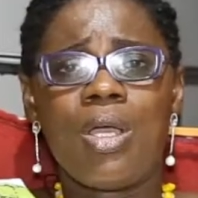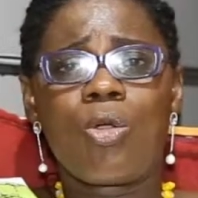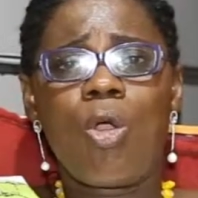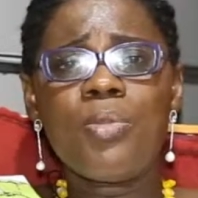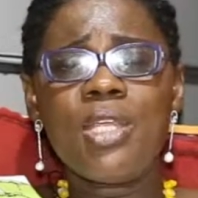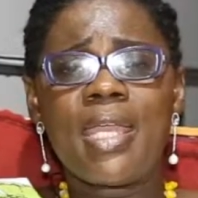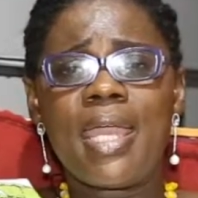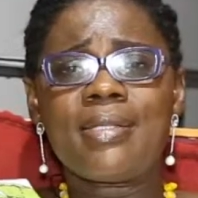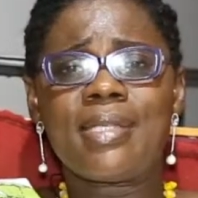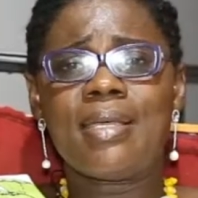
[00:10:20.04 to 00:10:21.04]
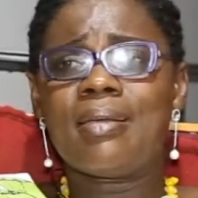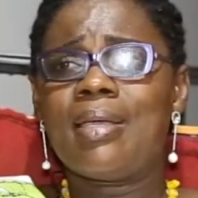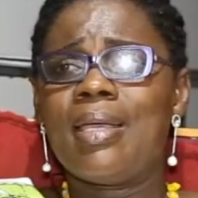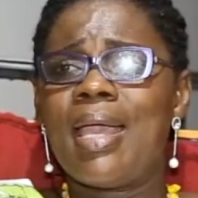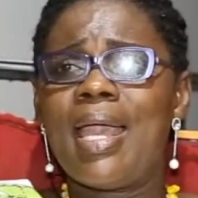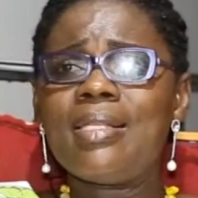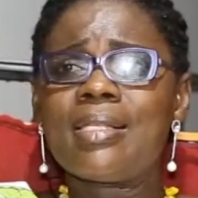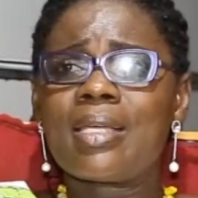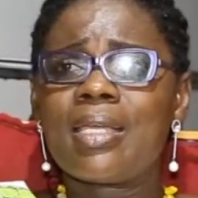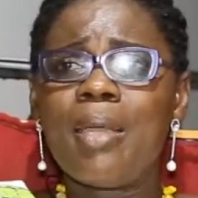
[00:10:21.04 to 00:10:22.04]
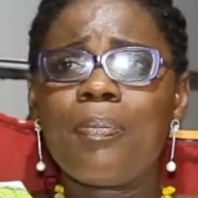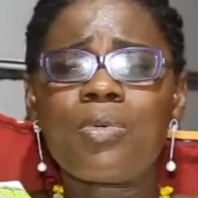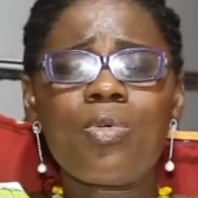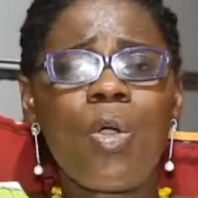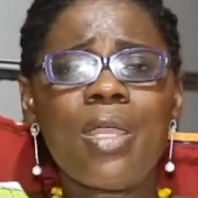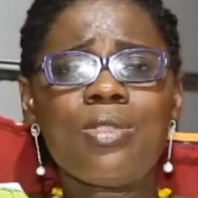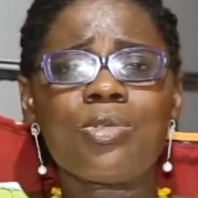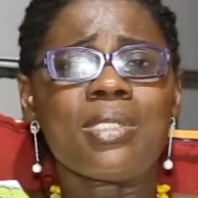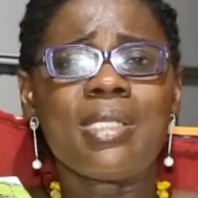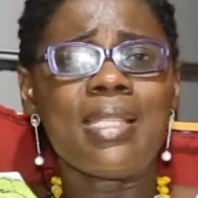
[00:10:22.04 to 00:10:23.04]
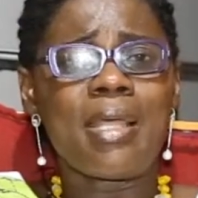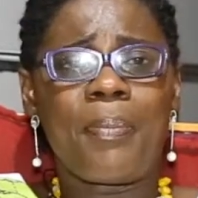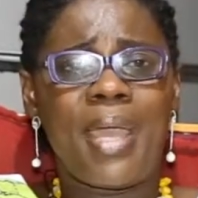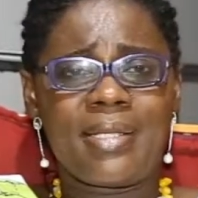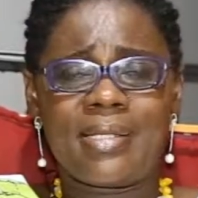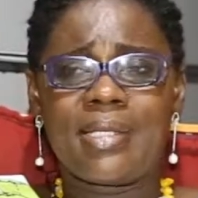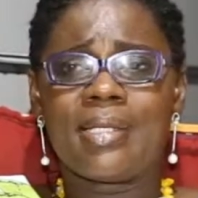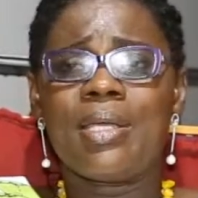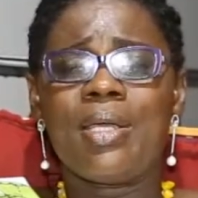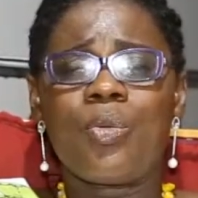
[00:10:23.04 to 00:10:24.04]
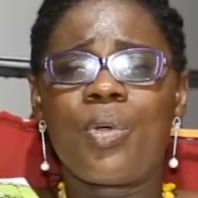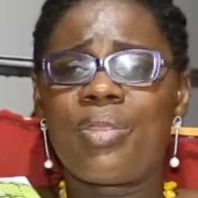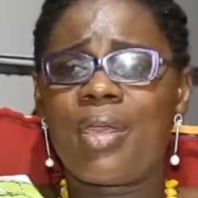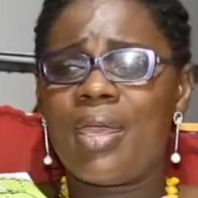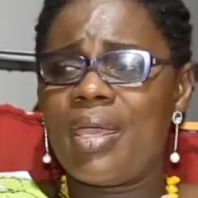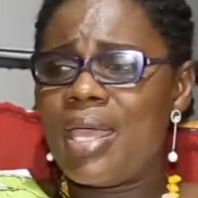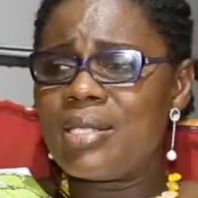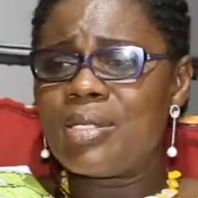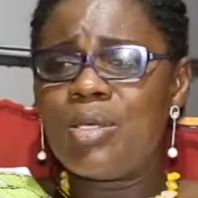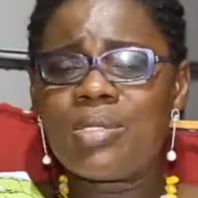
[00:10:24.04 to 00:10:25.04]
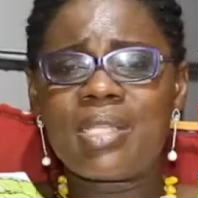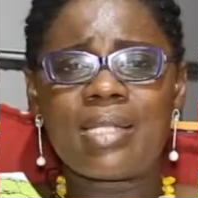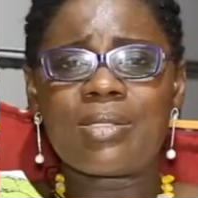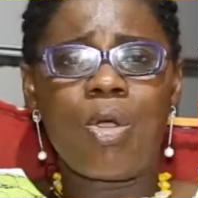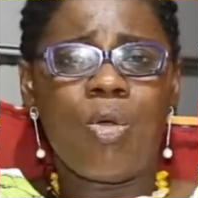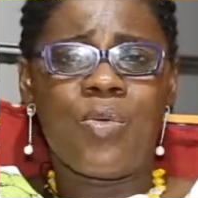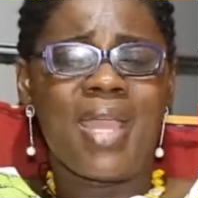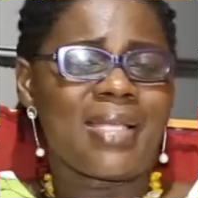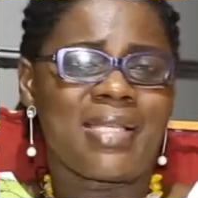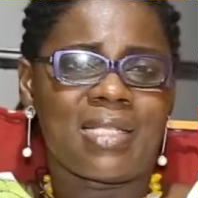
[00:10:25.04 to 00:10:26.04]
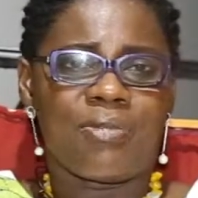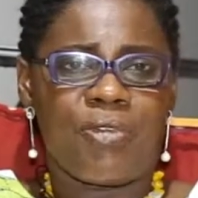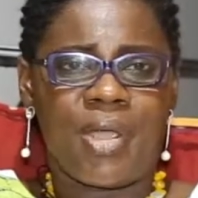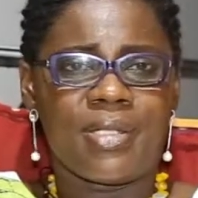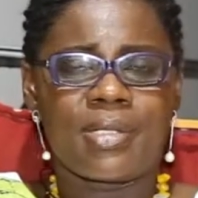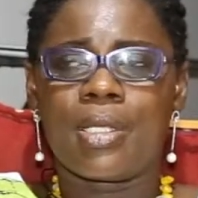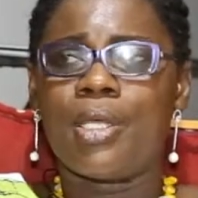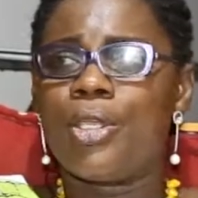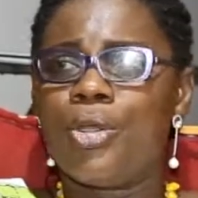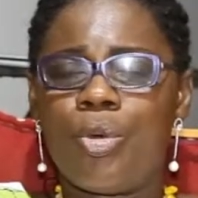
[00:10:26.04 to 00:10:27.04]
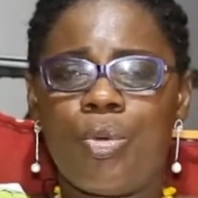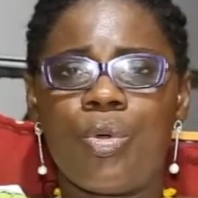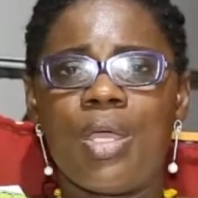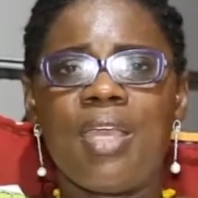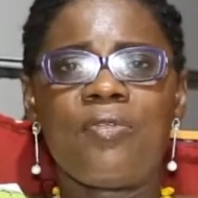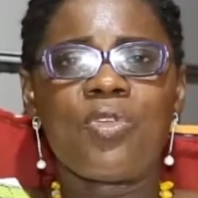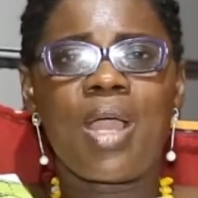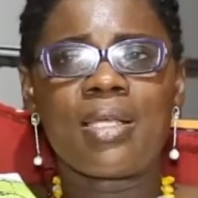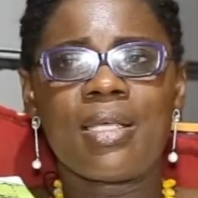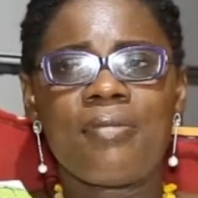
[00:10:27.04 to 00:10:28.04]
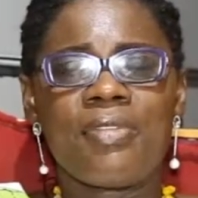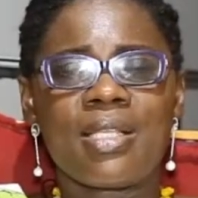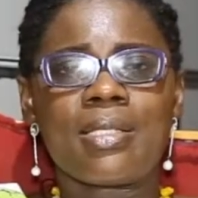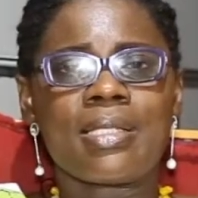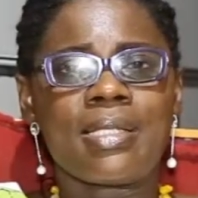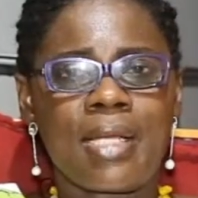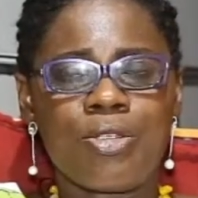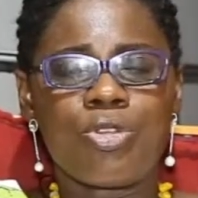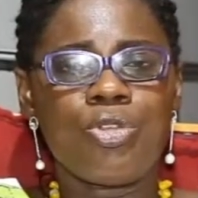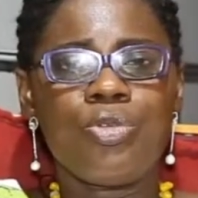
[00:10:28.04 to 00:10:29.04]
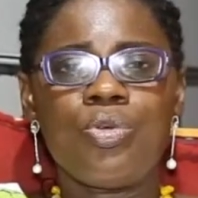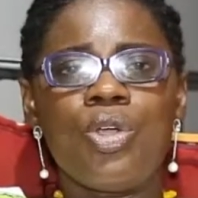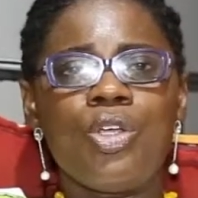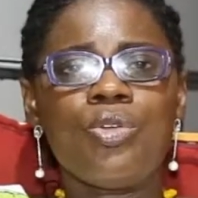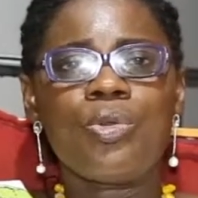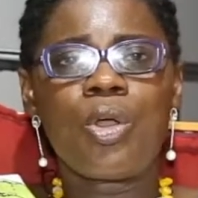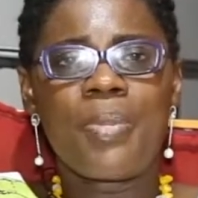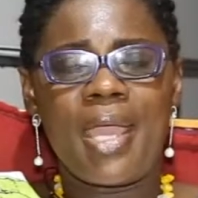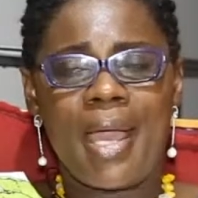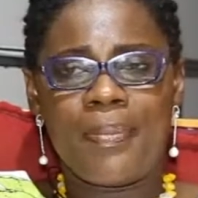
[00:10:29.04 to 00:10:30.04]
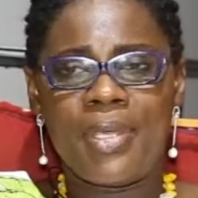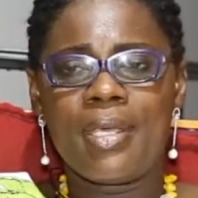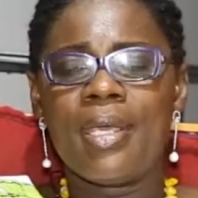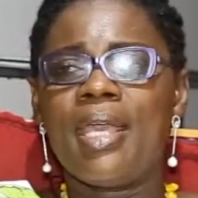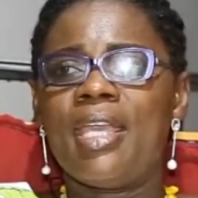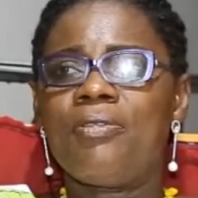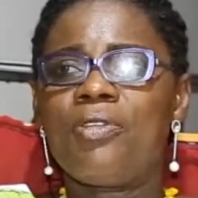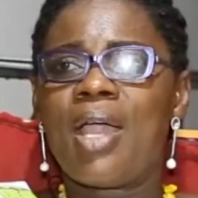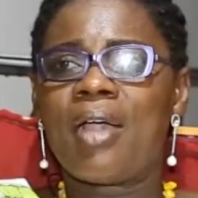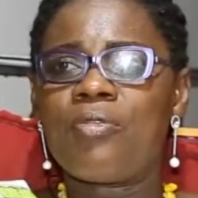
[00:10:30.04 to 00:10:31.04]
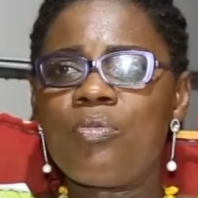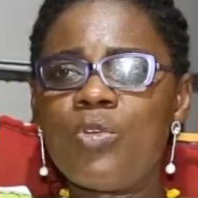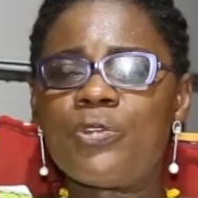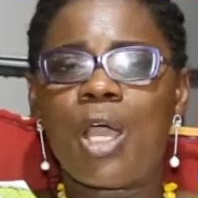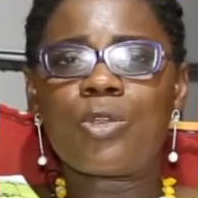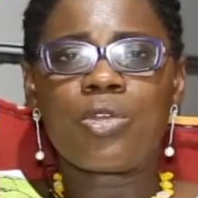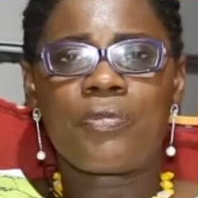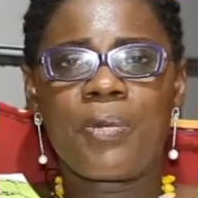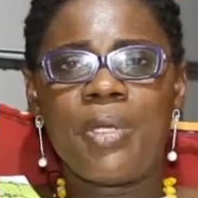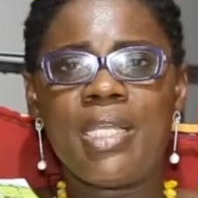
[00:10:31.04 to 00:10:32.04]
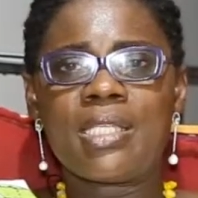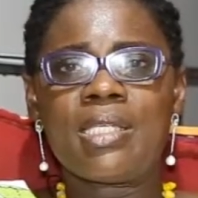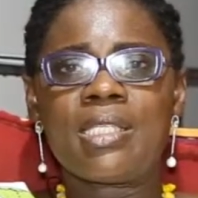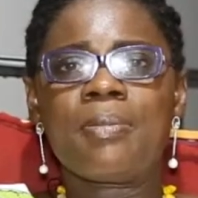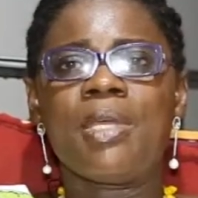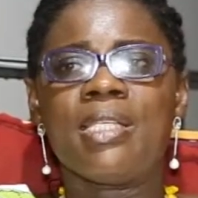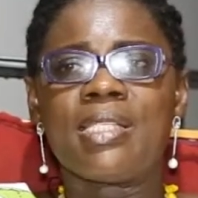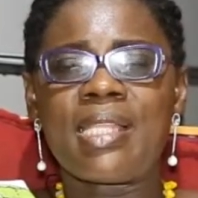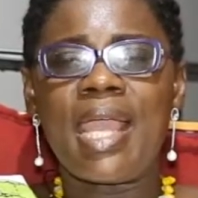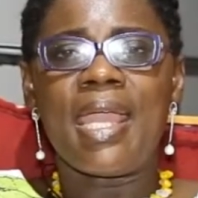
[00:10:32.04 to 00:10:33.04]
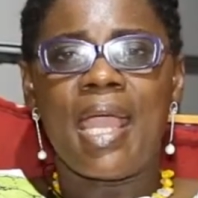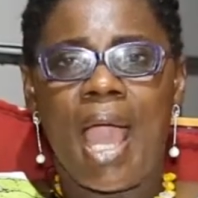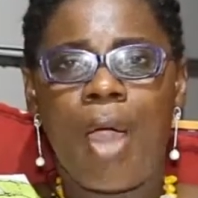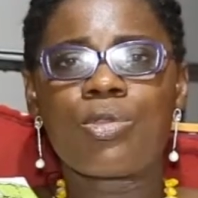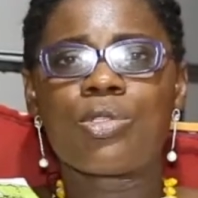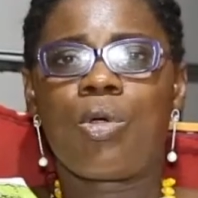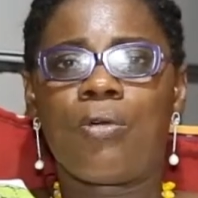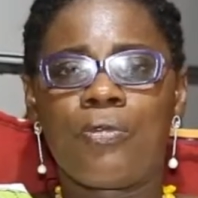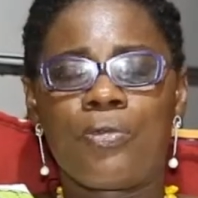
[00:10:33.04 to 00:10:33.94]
communicating and keep going to see the person with the excuse that, oh, we are just friends. No, if this is done to you, you will not be happy. If you have moved out of a relationship, stay out of